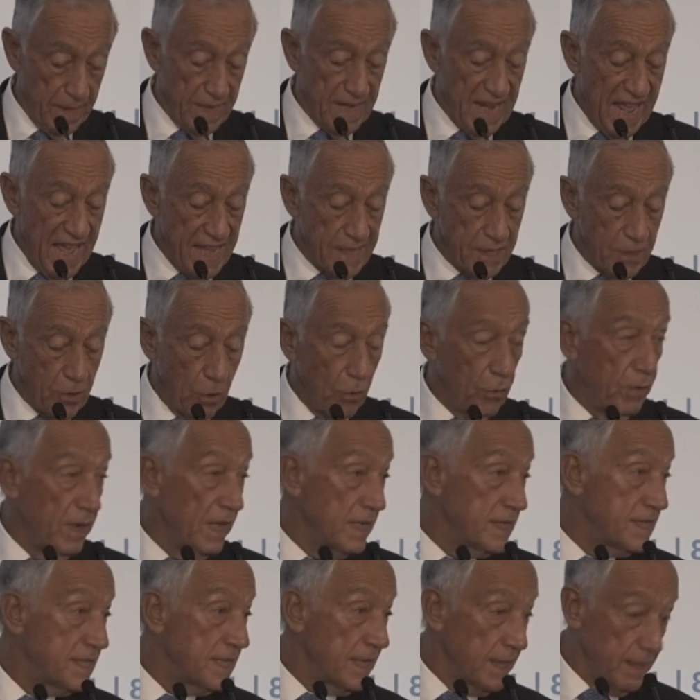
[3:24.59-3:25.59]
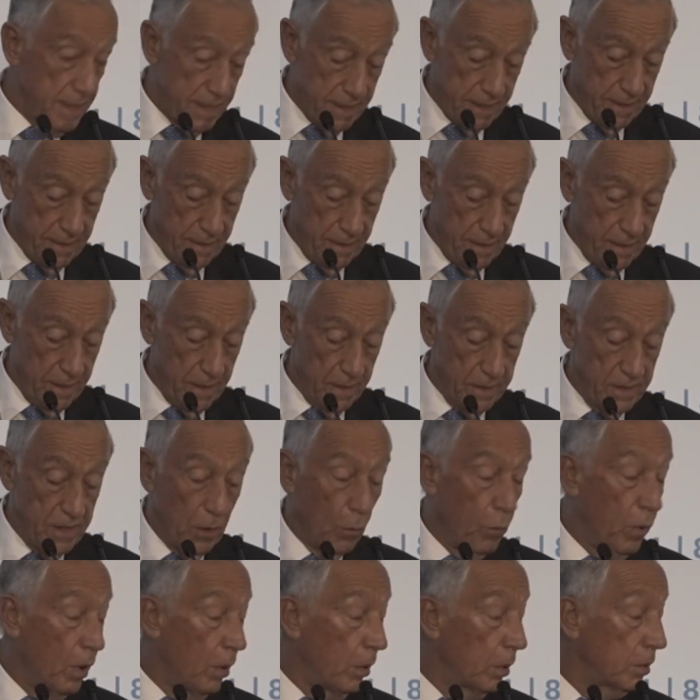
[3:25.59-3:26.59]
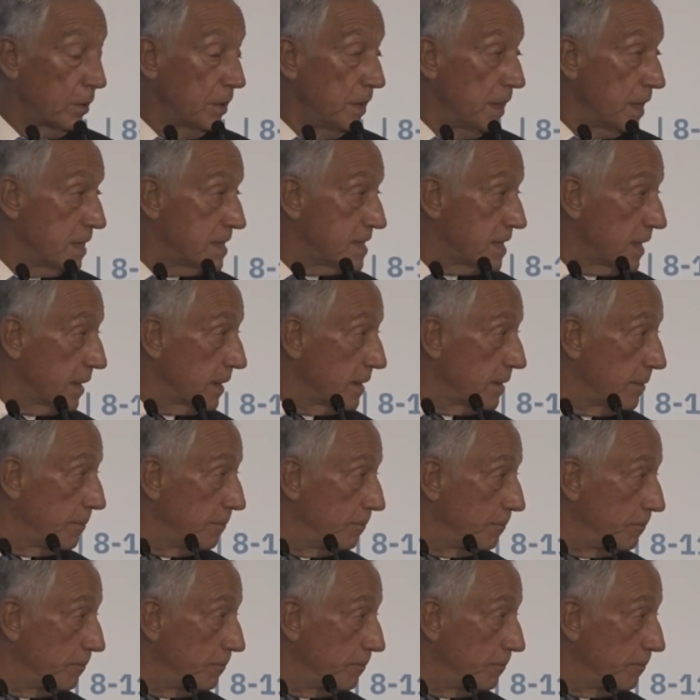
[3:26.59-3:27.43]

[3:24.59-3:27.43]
NATO needs it, the world needs it.